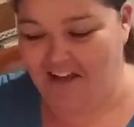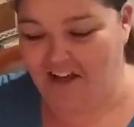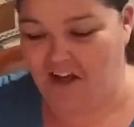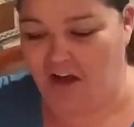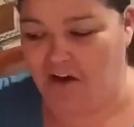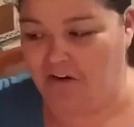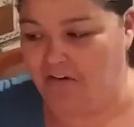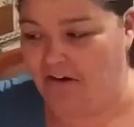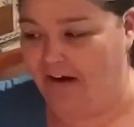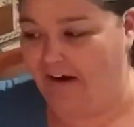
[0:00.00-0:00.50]

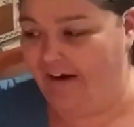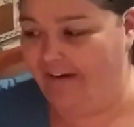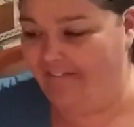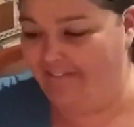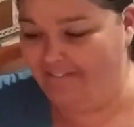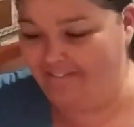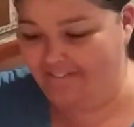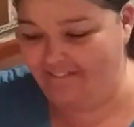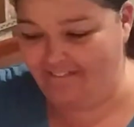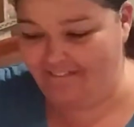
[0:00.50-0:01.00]
All right.
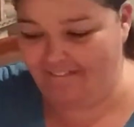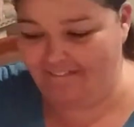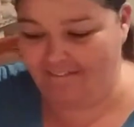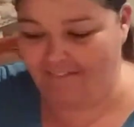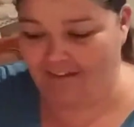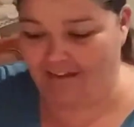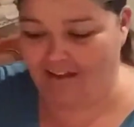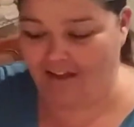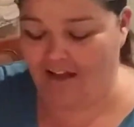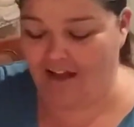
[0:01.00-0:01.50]

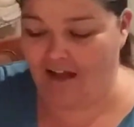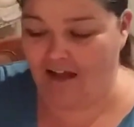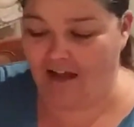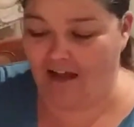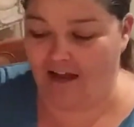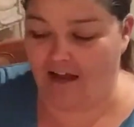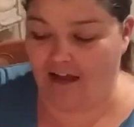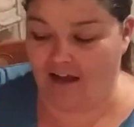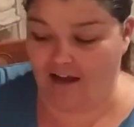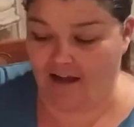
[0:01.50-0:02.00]

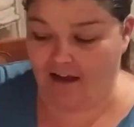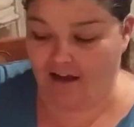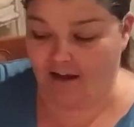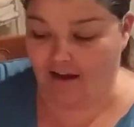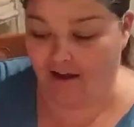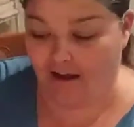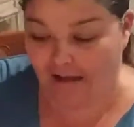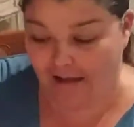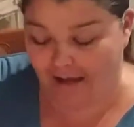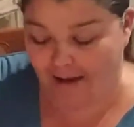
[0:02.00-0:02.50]

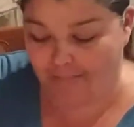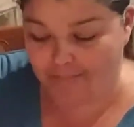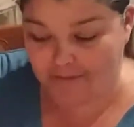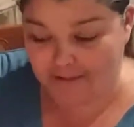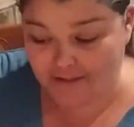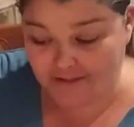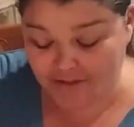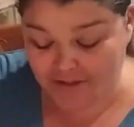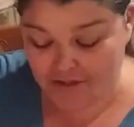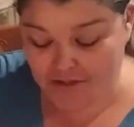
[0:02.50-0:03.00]
I'm
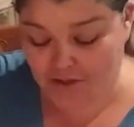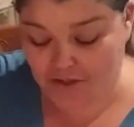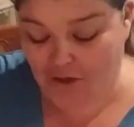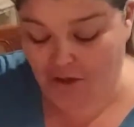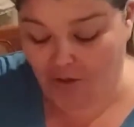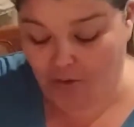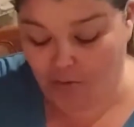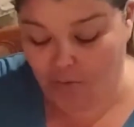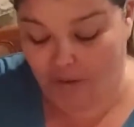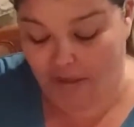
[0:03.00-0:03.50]
just gonna
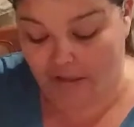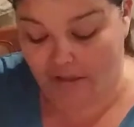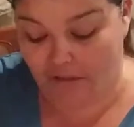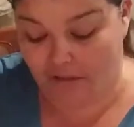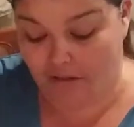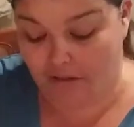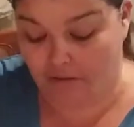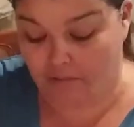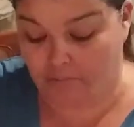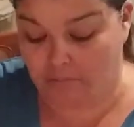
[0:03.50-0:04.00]
go
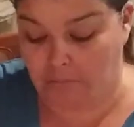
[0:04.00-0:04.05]
with